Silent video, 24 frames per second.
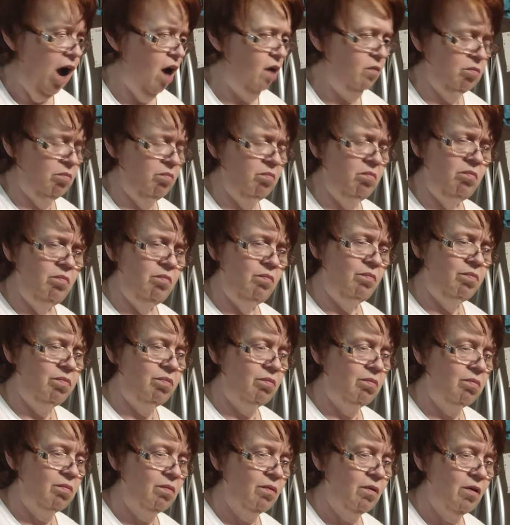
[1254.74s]
Oh.
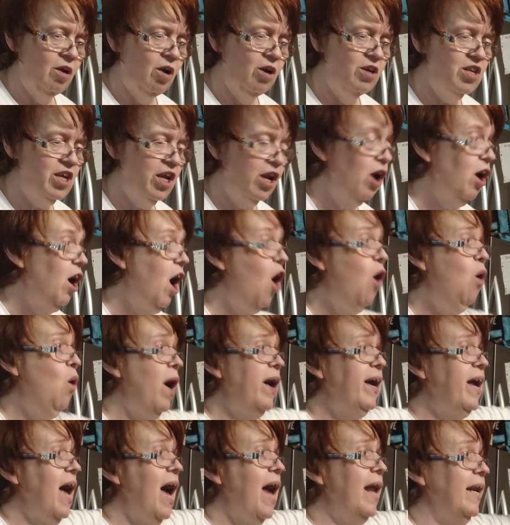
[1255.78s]
He's like, oh,
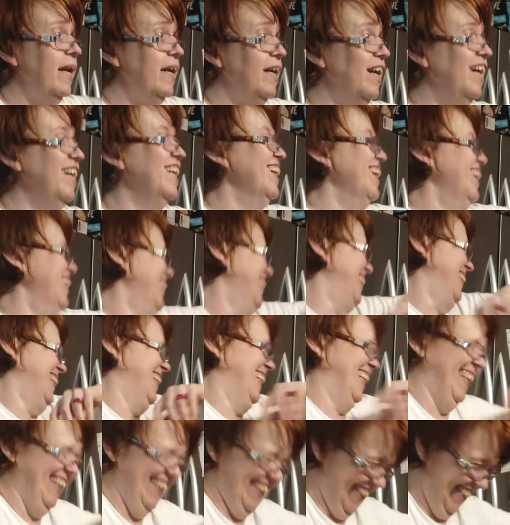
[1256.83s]
I got it.
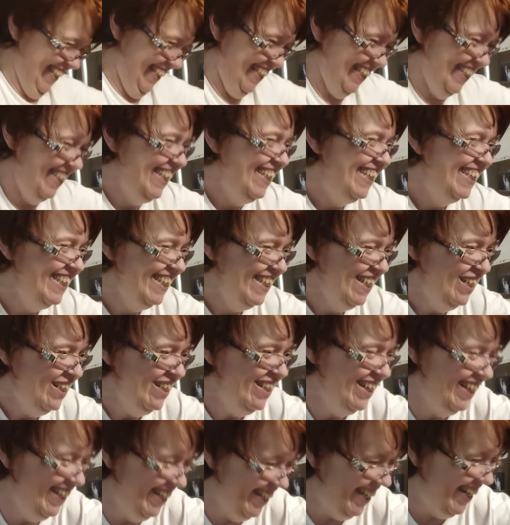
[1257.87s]

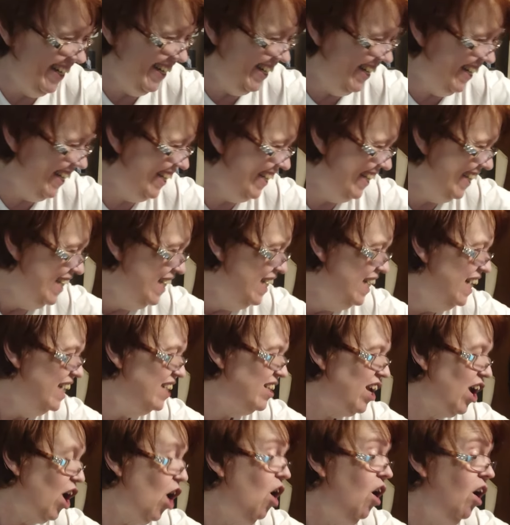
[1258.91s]

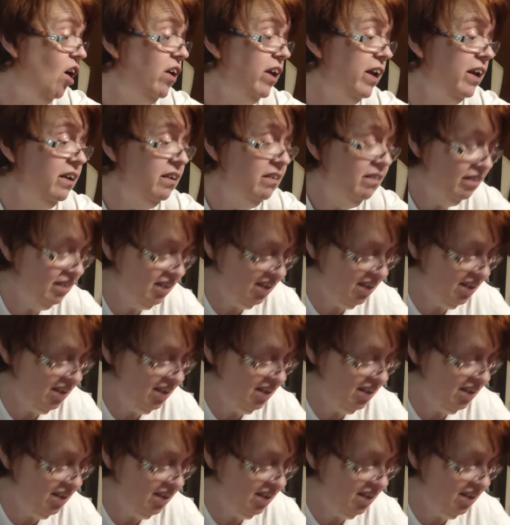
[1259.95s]
It's like, oh, okay.